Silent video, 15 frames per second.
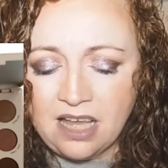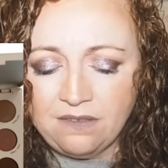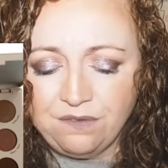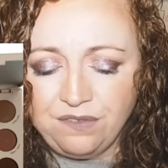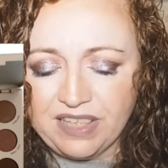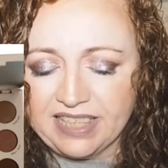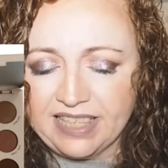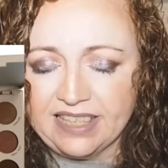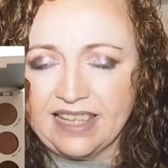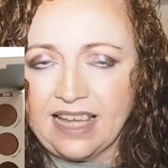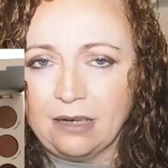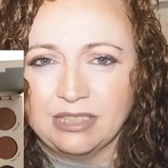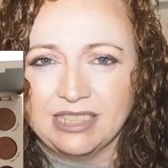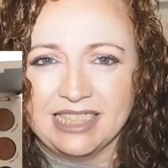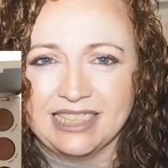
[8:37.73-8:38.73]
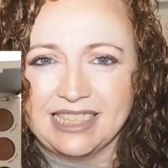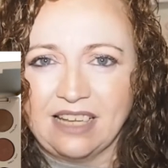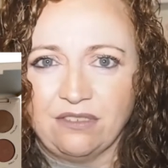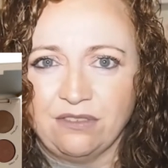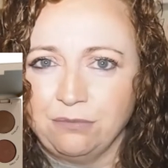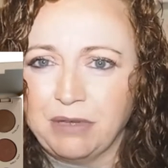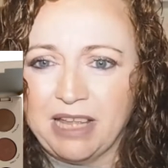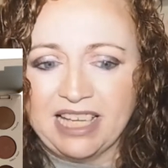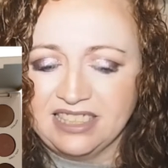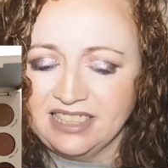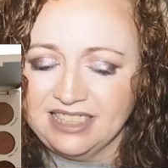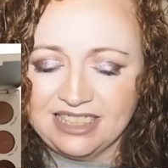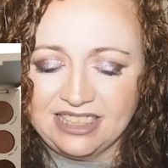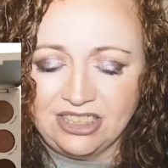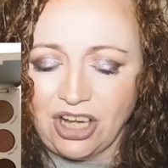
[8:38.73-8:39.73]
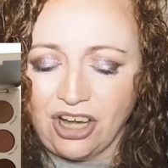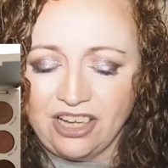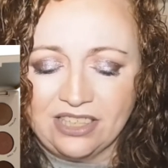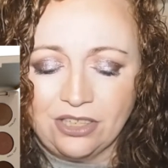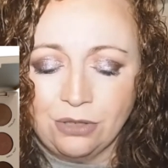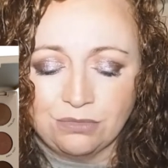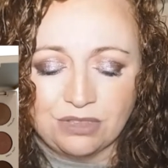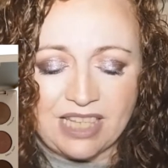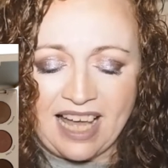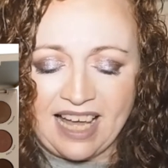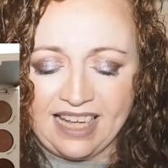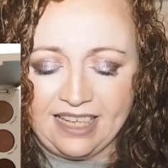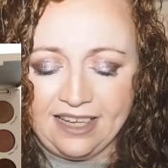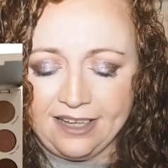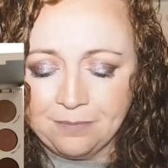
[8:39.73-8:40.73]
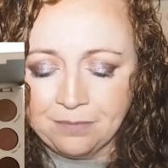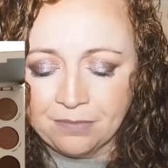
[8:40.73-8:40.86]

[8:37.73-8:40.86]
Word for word: thinking that was in seventh place, and it's not. It comes higher.